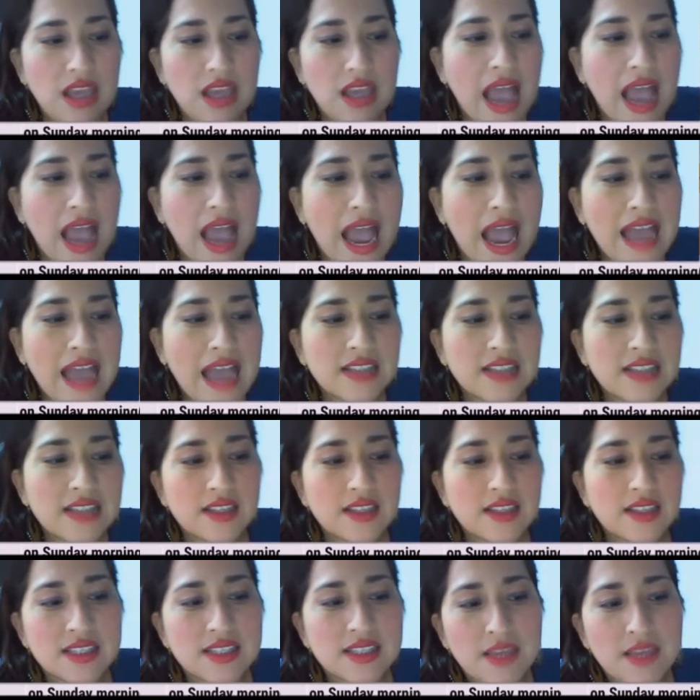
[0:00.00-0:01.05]
At
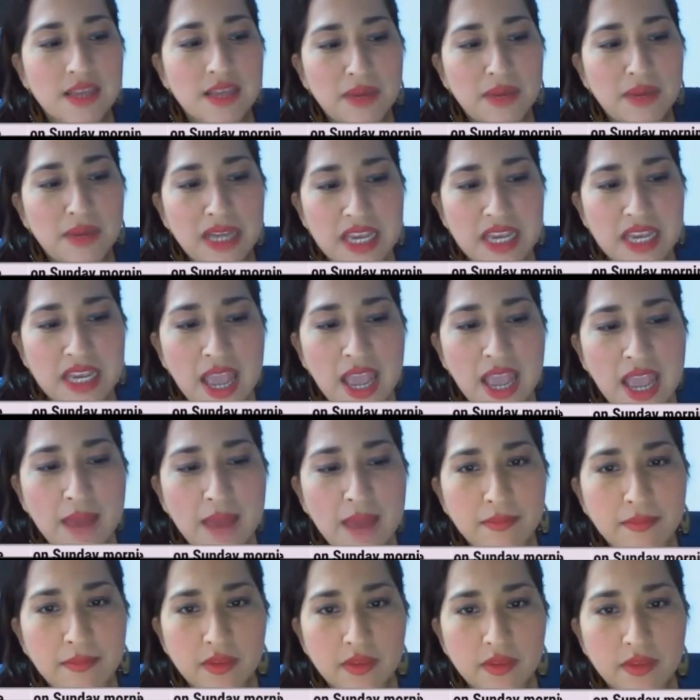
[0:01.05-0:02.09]
7
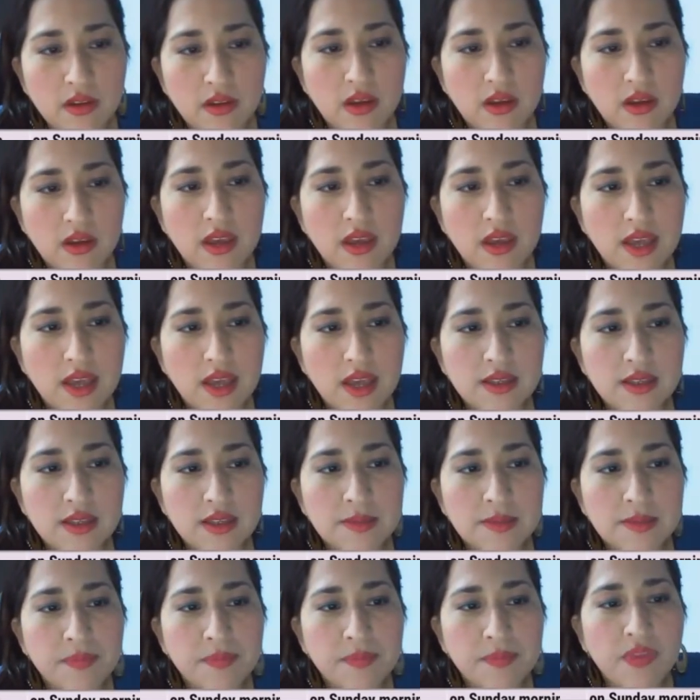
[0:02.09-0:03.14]
a.m. Yes.
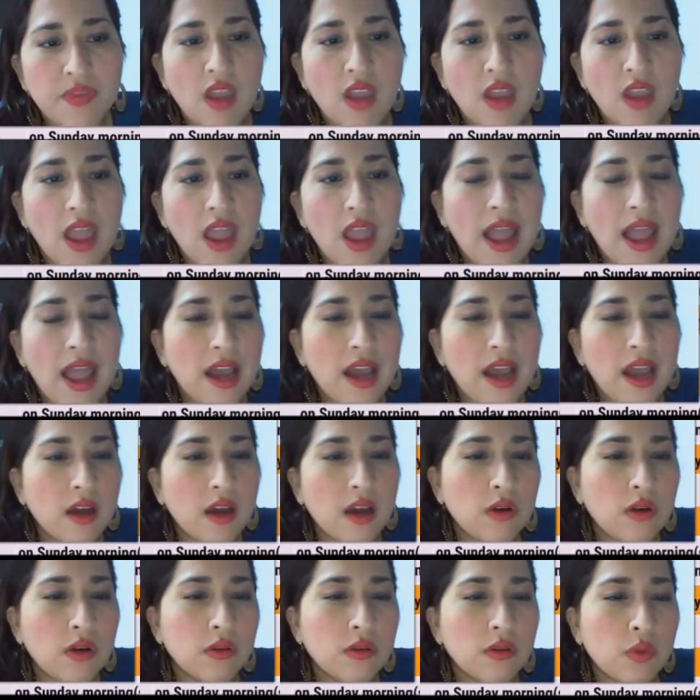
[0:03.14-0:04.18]

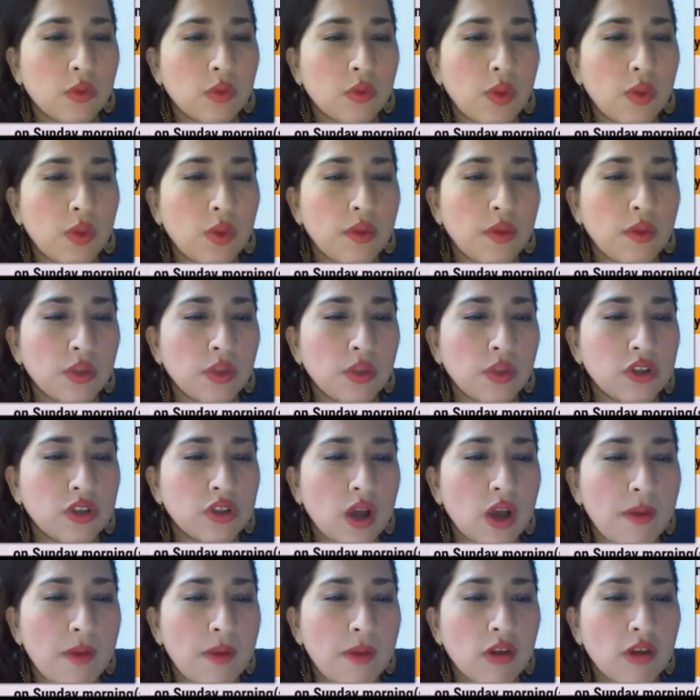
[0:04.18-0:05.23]
And when we talk
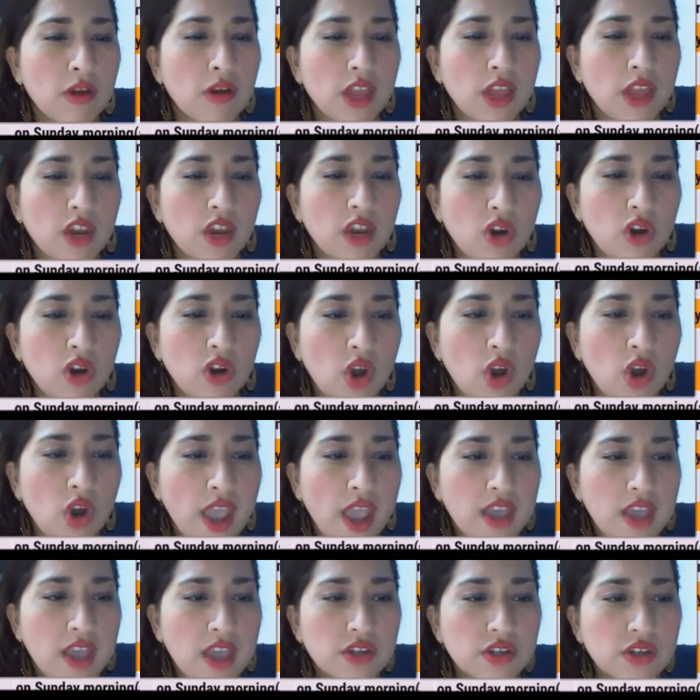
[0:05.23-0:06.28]
about
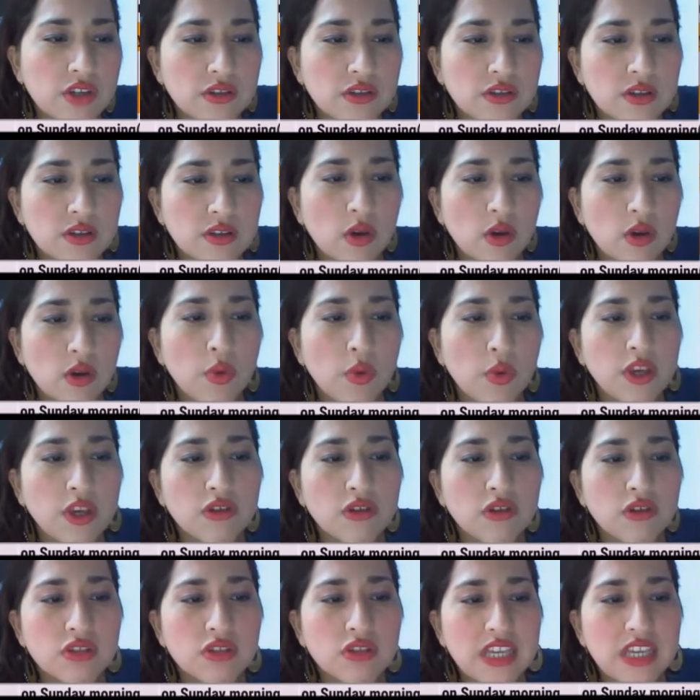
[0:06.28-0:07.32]
locations, we
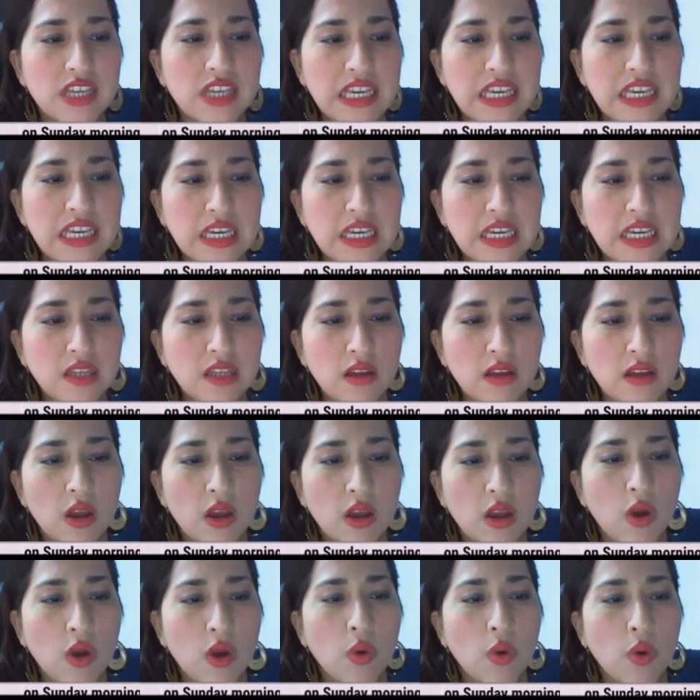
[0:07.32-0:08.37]
use in
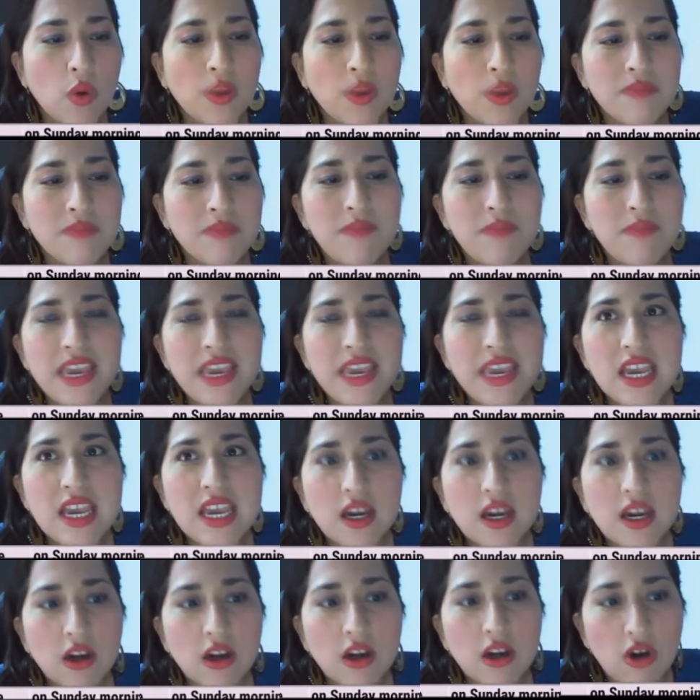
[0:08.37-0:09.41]
with
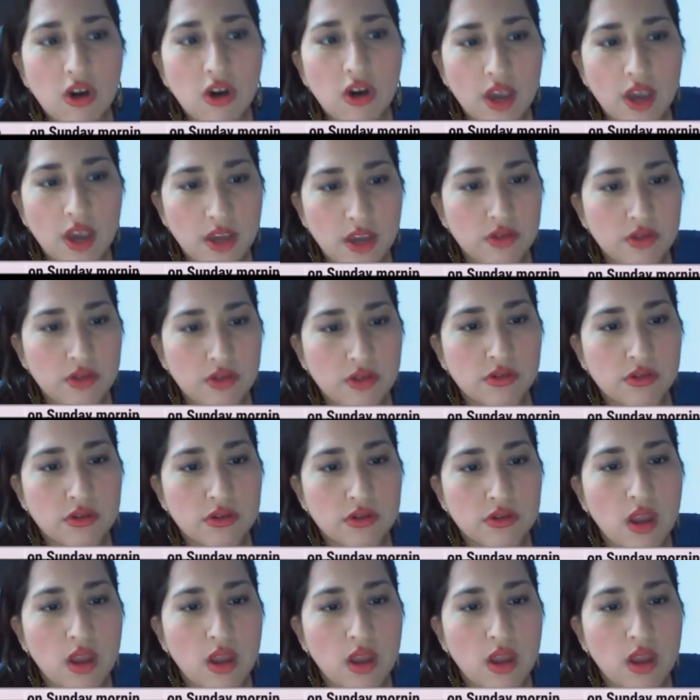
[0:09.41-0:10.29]
bigger locations.